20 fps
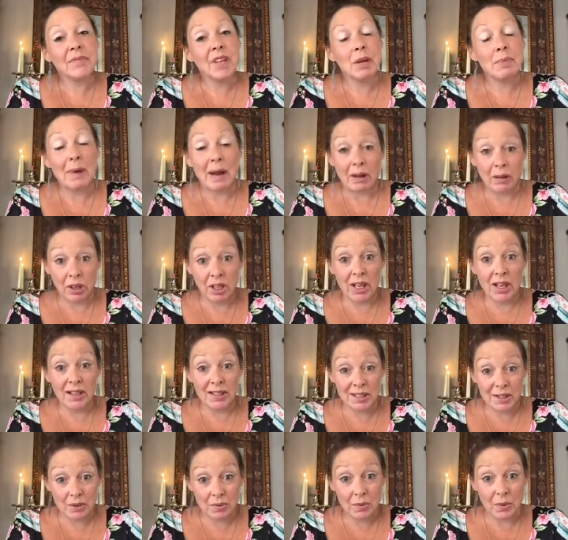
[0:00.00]
about
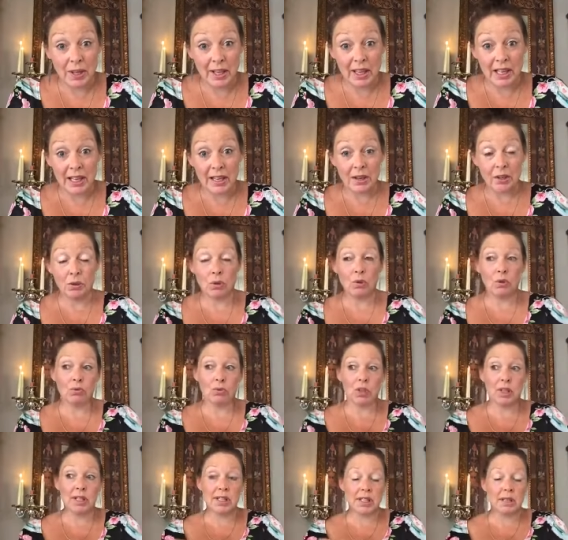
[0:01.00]
last week,
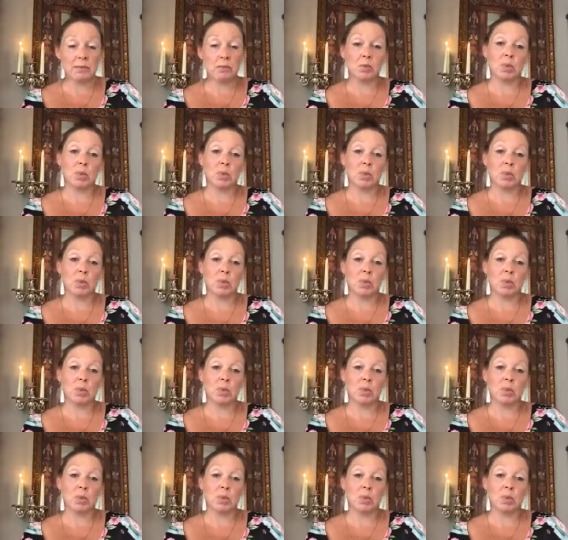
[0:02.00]
because